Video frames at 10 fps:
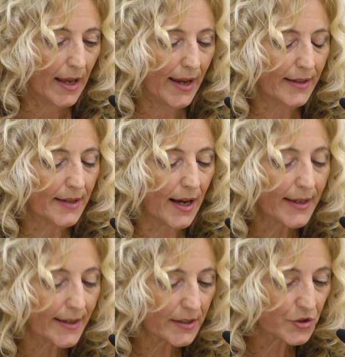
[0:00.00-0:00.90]
And I
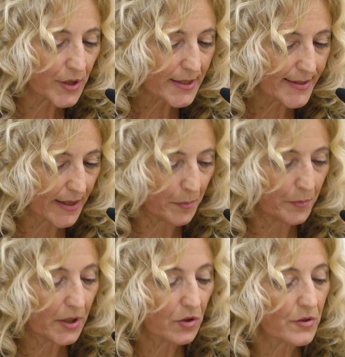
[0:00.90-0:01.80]
can address them
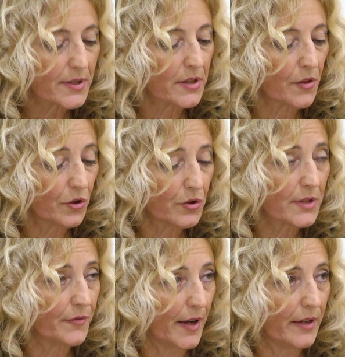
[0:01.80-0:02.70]
because
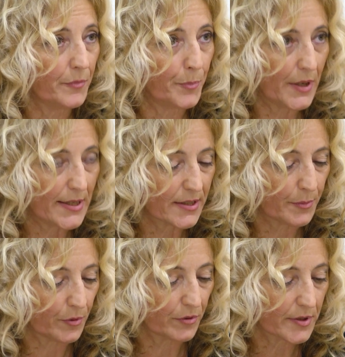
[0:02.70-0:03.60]
those 5
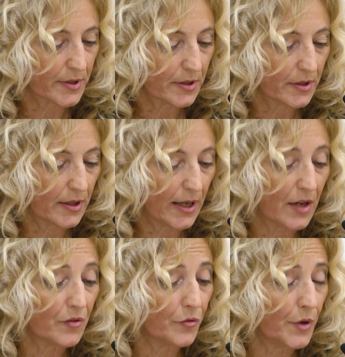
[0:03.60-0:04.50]
principles
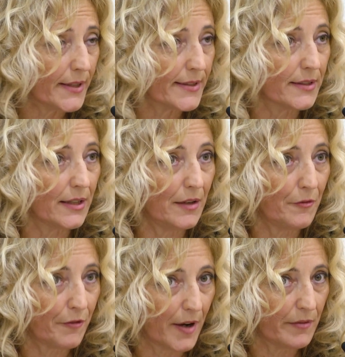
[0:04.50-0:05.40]
are written in
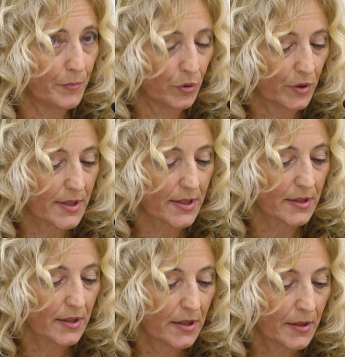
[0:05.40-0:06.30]
5 books
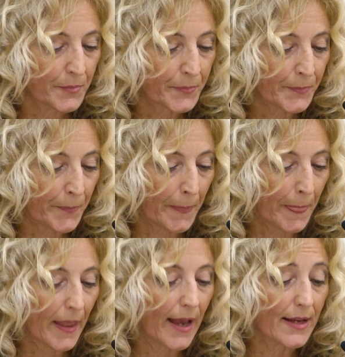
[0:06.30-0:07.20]

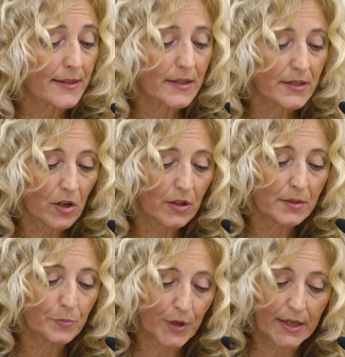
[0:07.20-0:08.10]
as
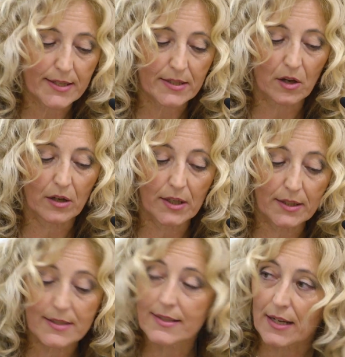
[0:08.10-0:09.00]
solid bricks in
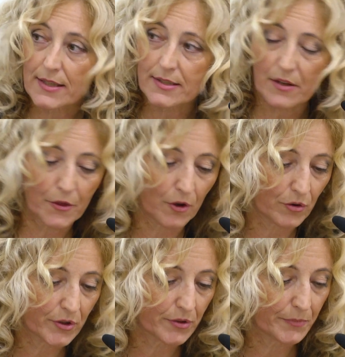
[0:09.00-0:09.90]
the Sachs
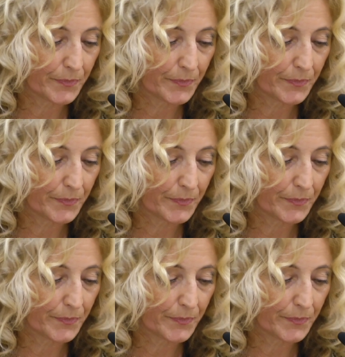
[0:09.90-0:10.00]
thought.